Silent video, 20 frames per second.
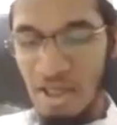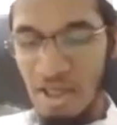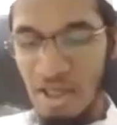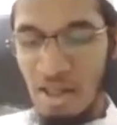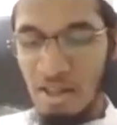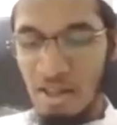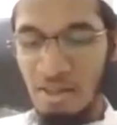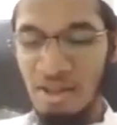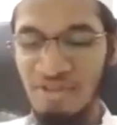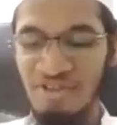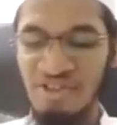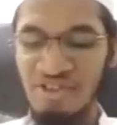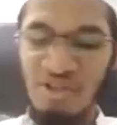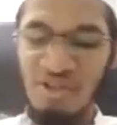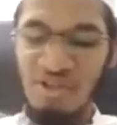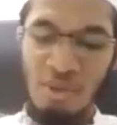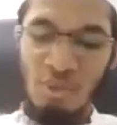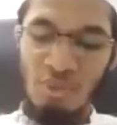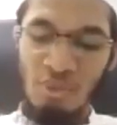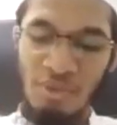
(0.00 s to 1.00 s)
This is
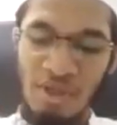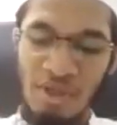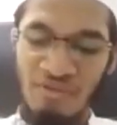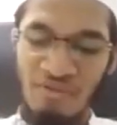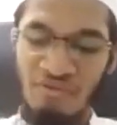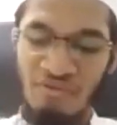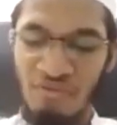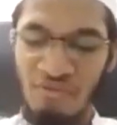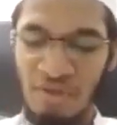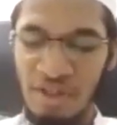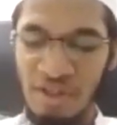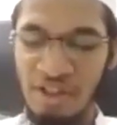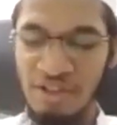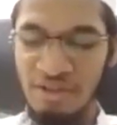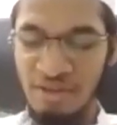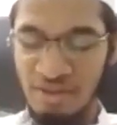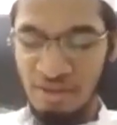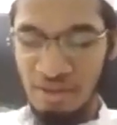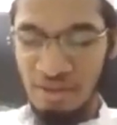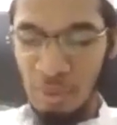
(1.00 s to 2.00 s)
how we have finished
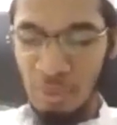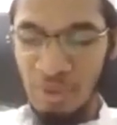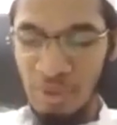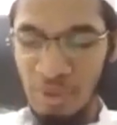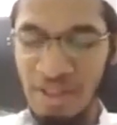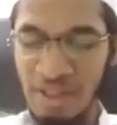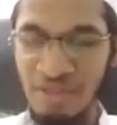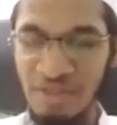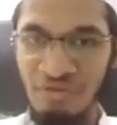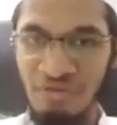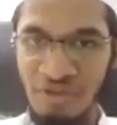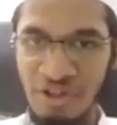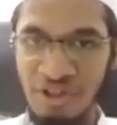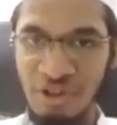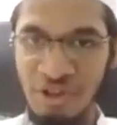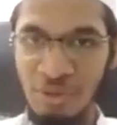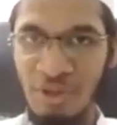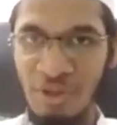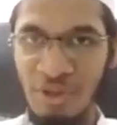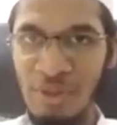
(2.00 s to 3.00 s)
today's
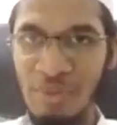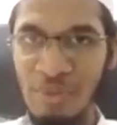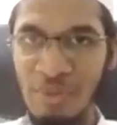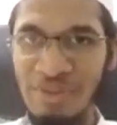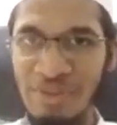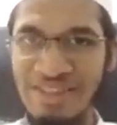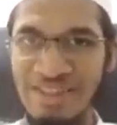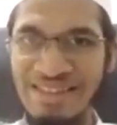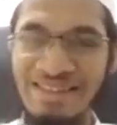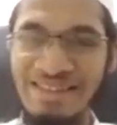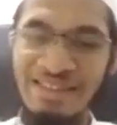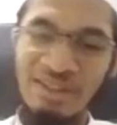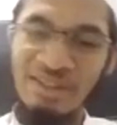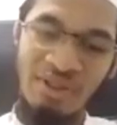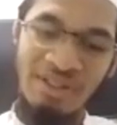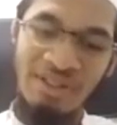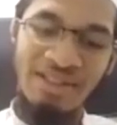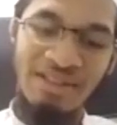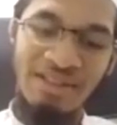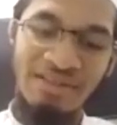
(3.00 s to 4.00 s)
first question, which is the
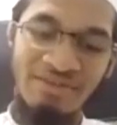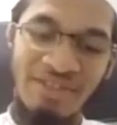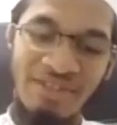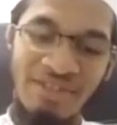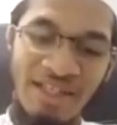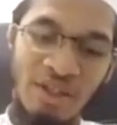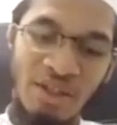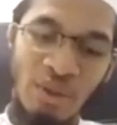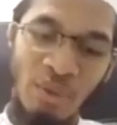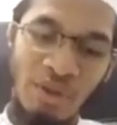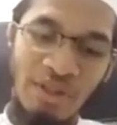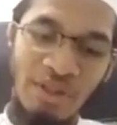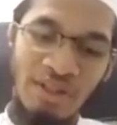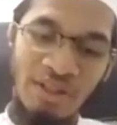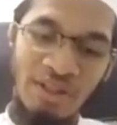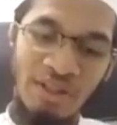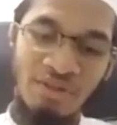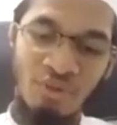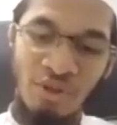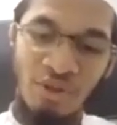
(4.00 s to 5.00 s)
22nd
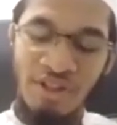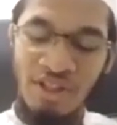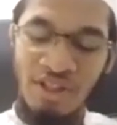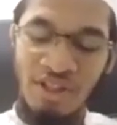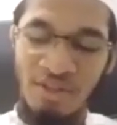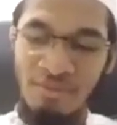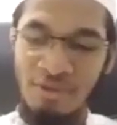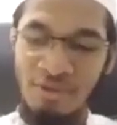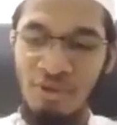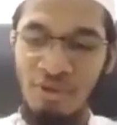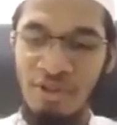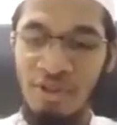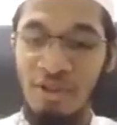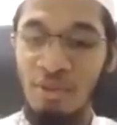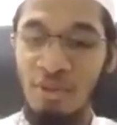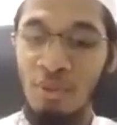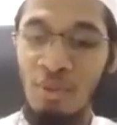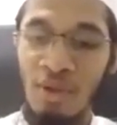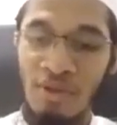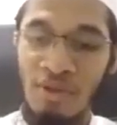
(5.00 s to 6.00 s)
question, question number 22
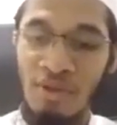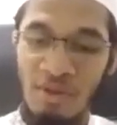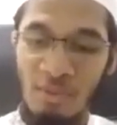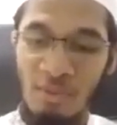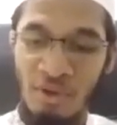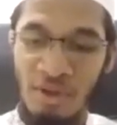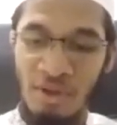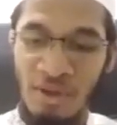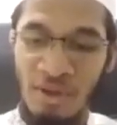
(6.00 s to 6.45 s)
in the book.